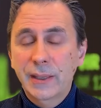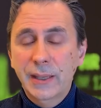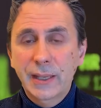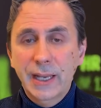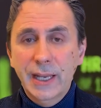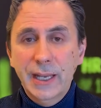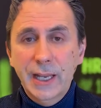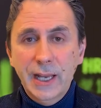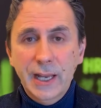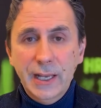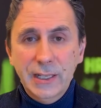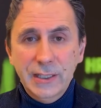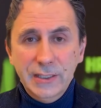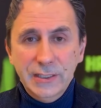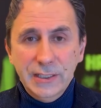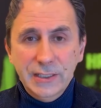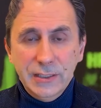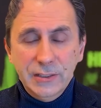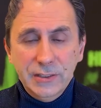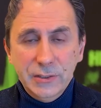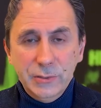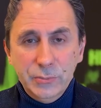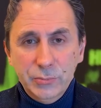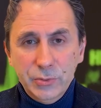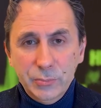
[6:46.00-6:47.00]
AI
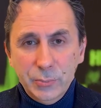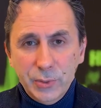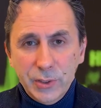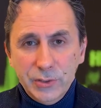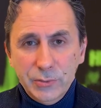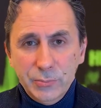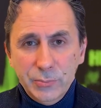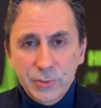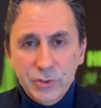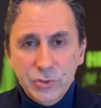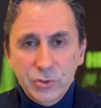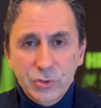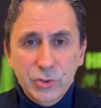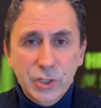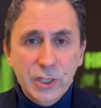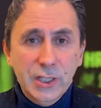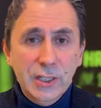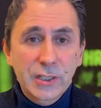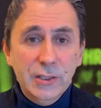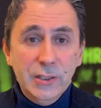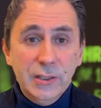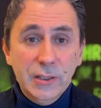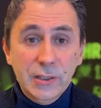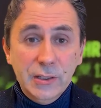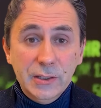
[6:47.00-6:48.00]
systems must be
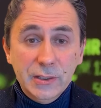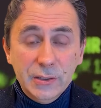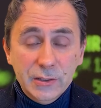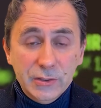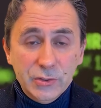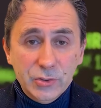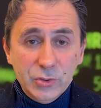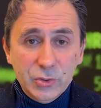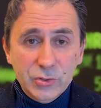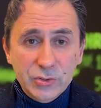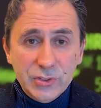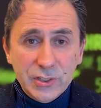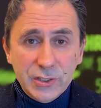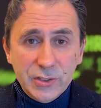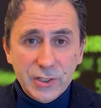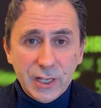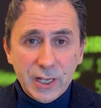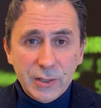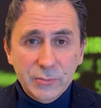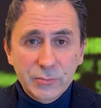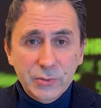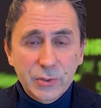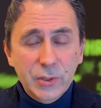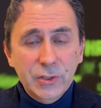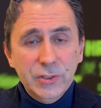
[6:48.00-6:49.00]
trained using
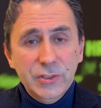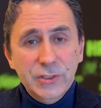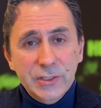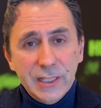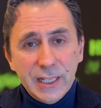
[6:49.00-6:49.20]
diverse